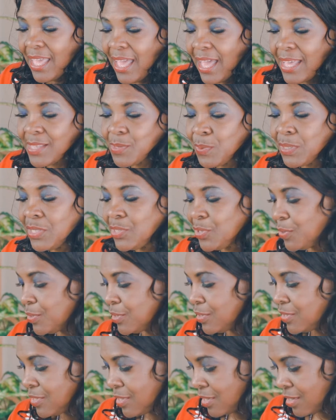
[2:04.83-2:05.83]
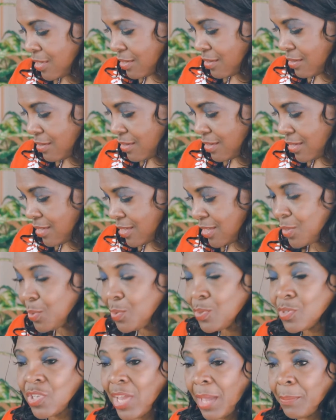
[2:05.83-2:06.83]
As we turn to
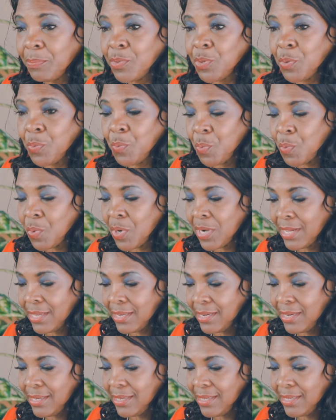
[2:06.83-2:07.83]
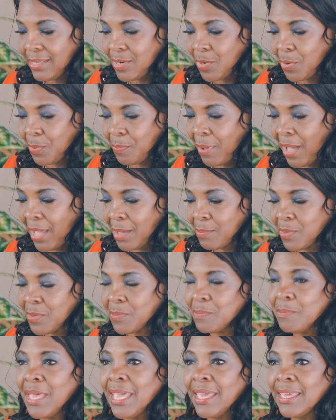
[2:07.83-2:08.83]
Luke chapter 1 in our
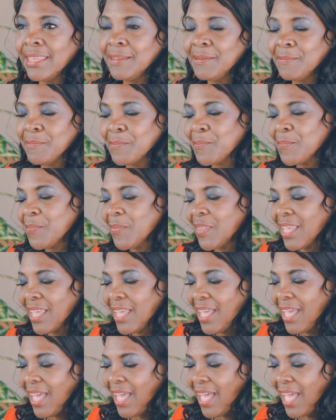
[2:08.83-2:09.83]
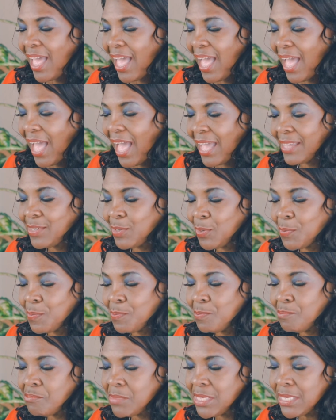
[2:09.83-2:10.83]
Bible, men, I
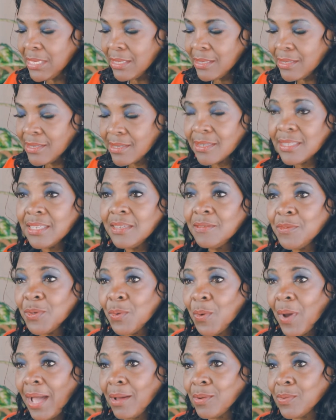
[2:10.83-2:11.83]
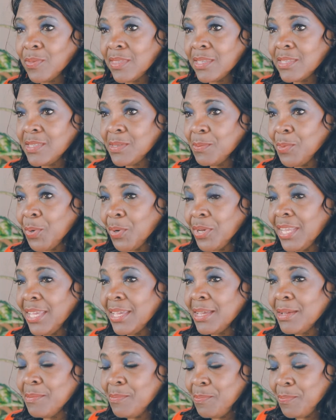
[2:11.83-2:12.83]
don't mean to leave you out this
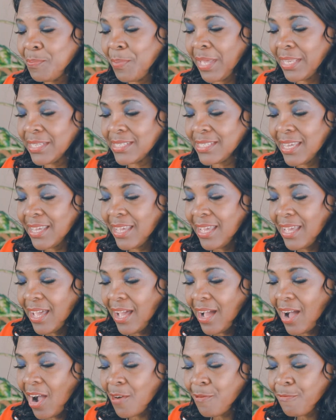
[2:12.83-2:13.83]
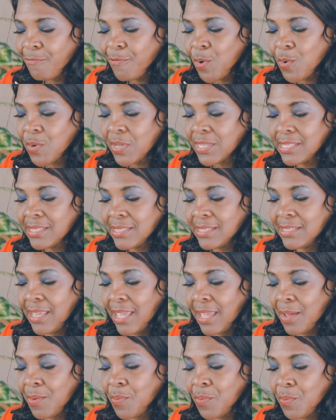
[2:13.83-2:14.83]
morning, but our focus
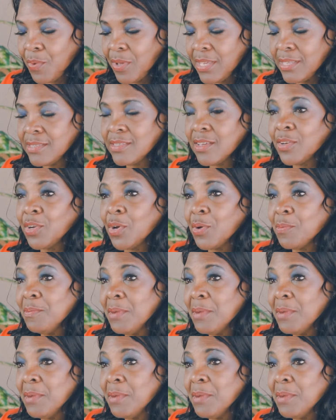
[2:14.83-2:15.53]
today is on our